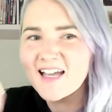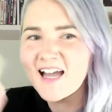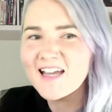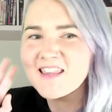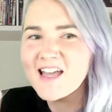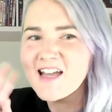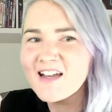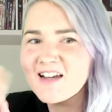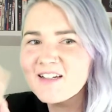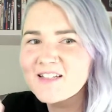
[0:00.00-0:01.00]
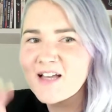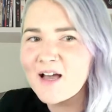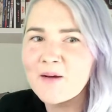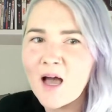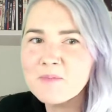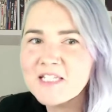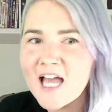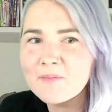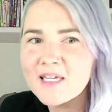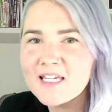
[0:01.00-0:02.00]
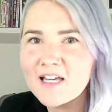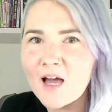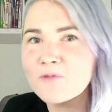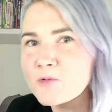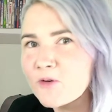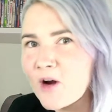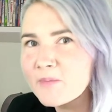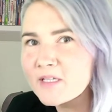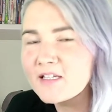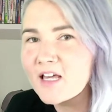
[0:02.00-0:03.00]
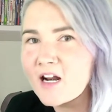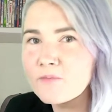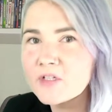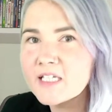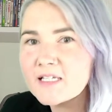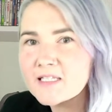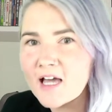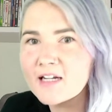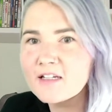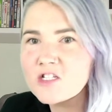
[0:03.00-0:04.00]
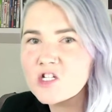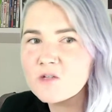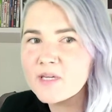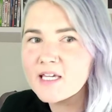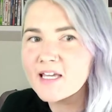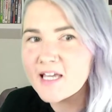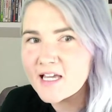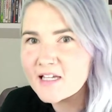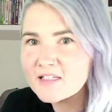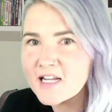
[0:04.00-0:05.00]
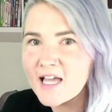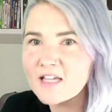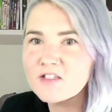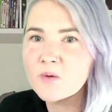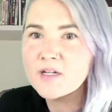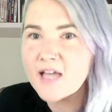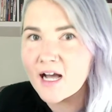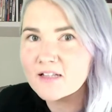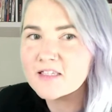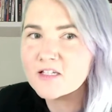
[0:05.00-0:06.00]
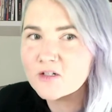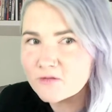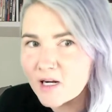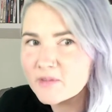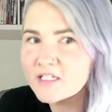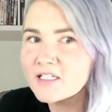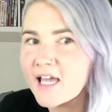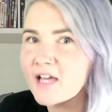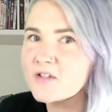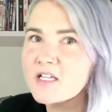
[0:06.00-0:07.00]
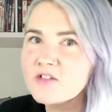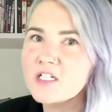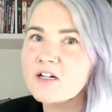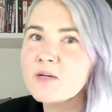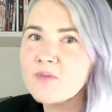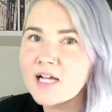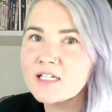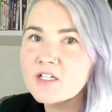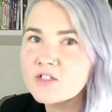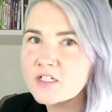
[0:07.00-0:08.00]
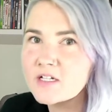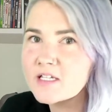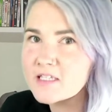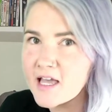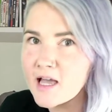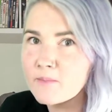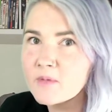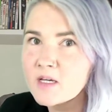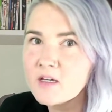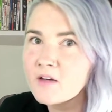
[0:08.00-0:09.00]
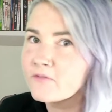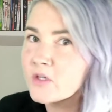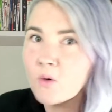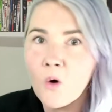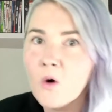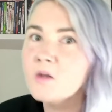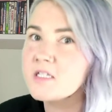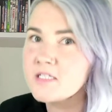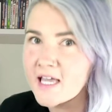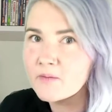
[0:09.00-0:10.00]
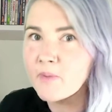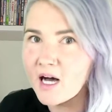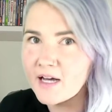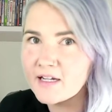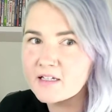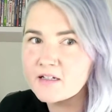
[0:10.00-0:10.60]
Hey there! I'm Tammy, I'm from Gremlin, and I'm really excited to be here today to announce the Gremlin Chaos Engineering Practitioner exam for you all to take part in.